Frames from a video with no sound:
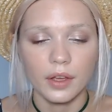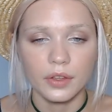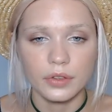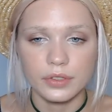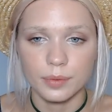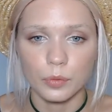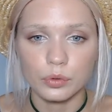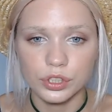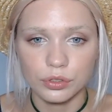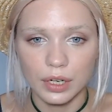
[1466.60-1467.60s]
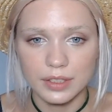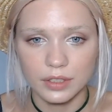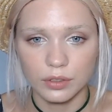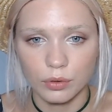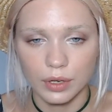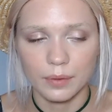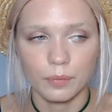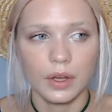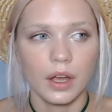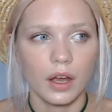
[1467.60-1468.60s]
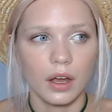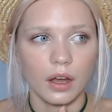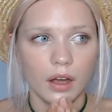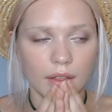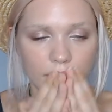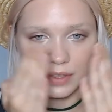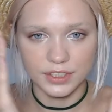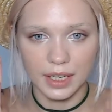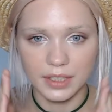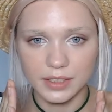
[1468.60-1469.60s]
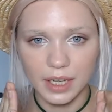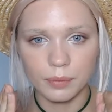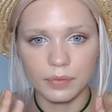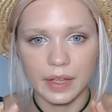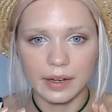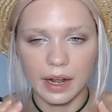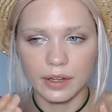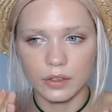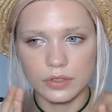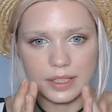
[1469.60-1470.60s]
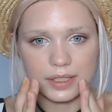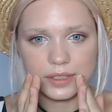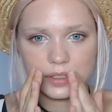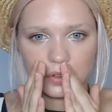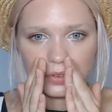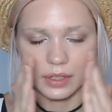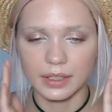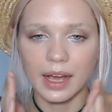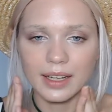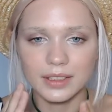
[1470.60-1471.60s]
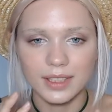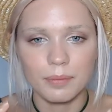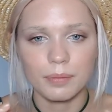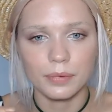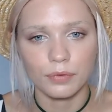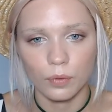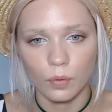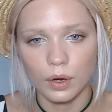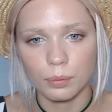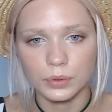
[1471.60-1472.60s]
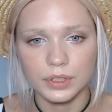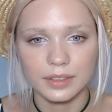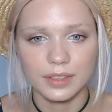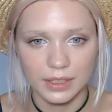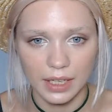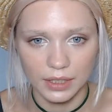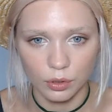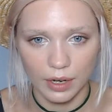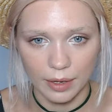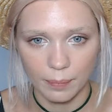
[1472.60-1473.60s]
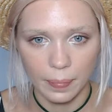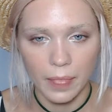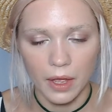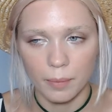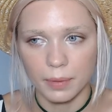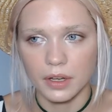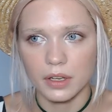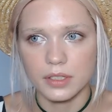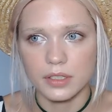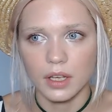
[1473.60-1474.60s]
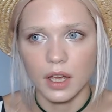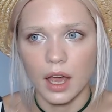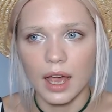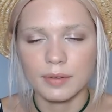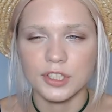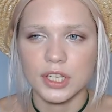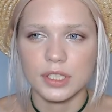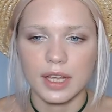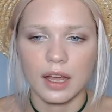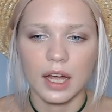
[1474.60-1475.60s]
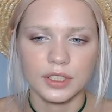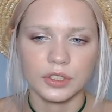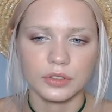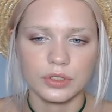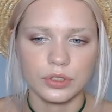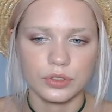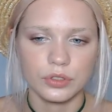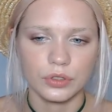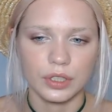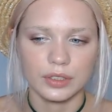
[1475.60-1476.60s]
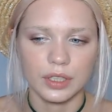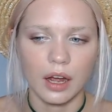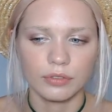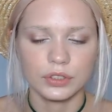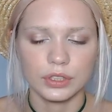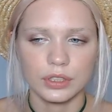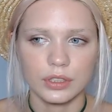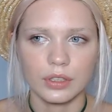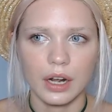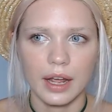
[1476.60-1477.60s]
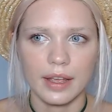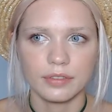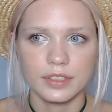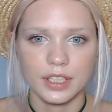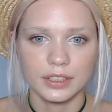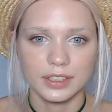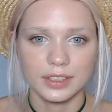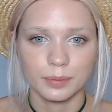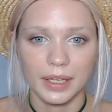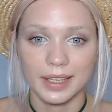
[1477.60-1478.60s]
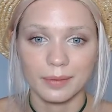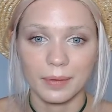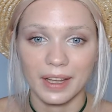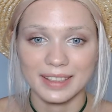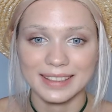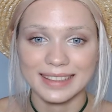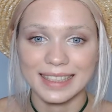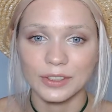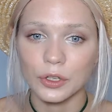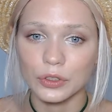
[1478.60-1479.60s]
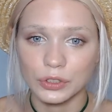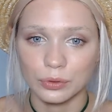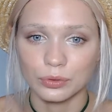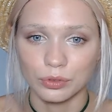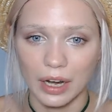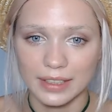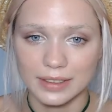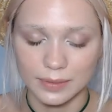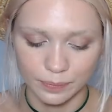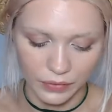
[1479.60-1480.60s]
use the moisturizing cream uh, at the daytime, then I use it on the nighttime before putting the night cream because I just got used to it after I have started making my skin not so dried.